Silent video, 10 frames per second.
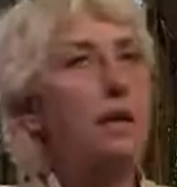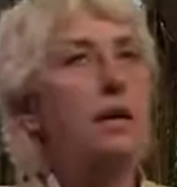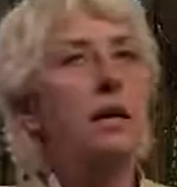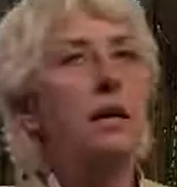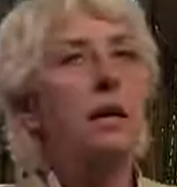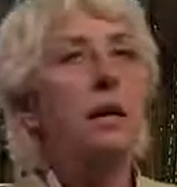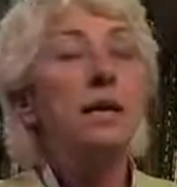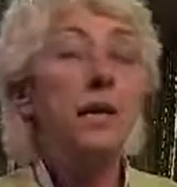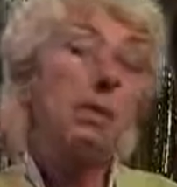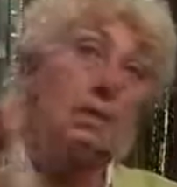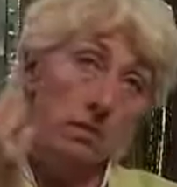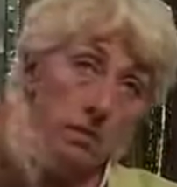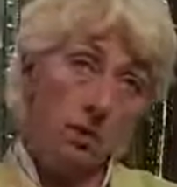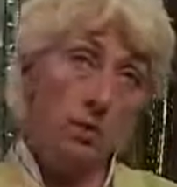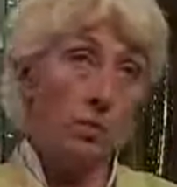All right? Now,
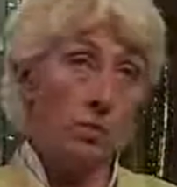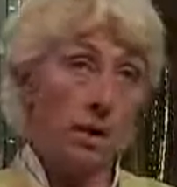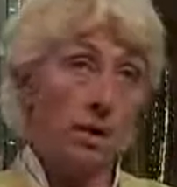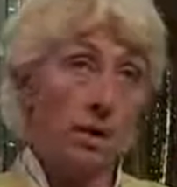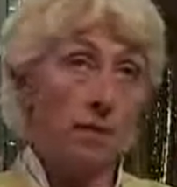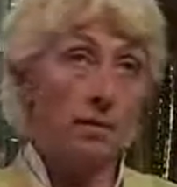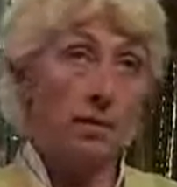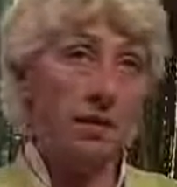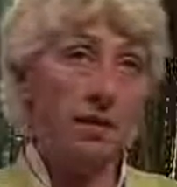you can wake up.